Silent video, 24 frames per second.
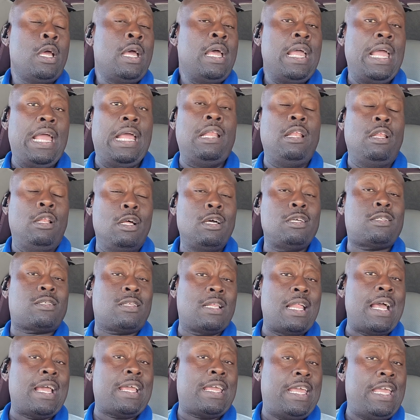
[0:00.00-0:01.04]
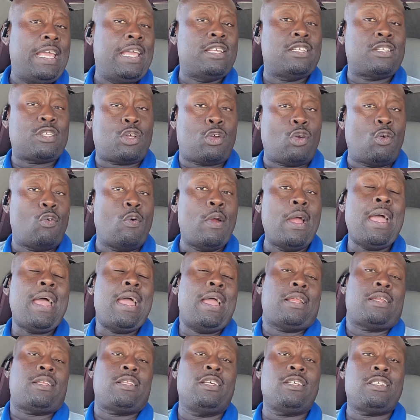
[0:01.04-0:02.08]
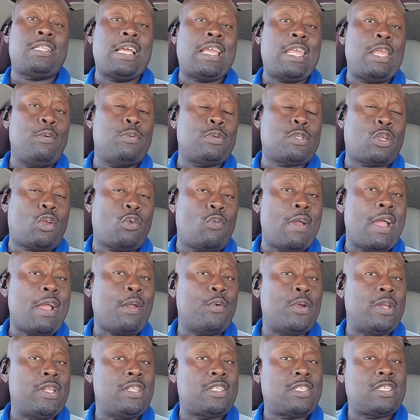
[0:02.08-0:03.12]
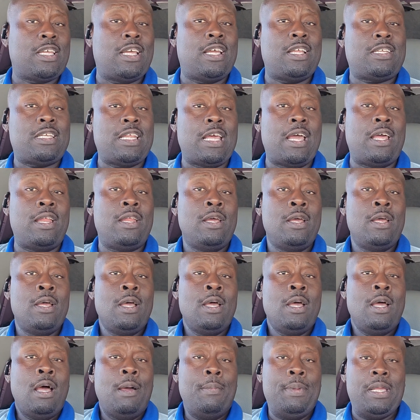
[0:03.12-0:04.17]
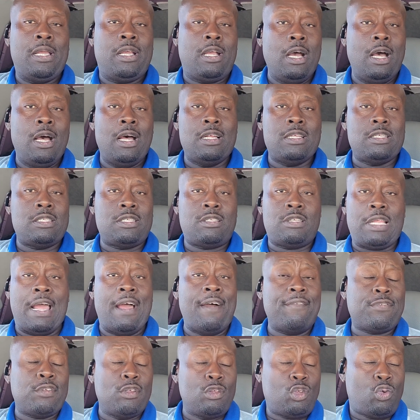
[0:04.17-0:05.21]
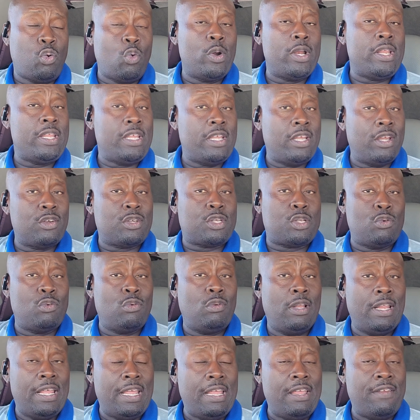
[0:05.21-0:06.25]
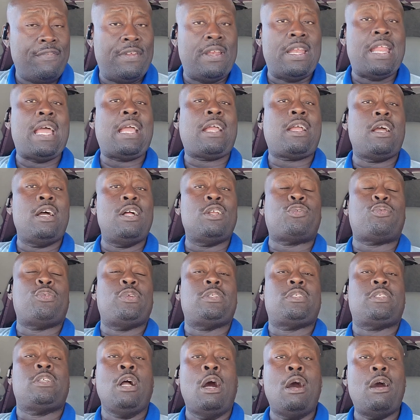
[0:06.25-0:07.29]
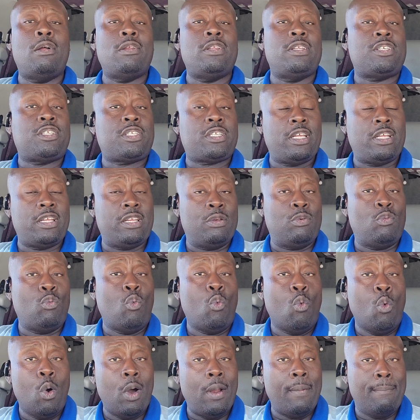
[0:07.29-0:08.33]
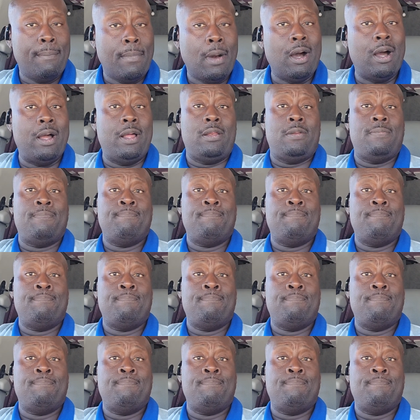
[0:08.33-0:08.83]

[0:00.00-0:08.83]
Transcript: It looks like he is correct. Looks like he was correct when he said that. Because after 20 years you leave and that country is gone to shit in 1 month.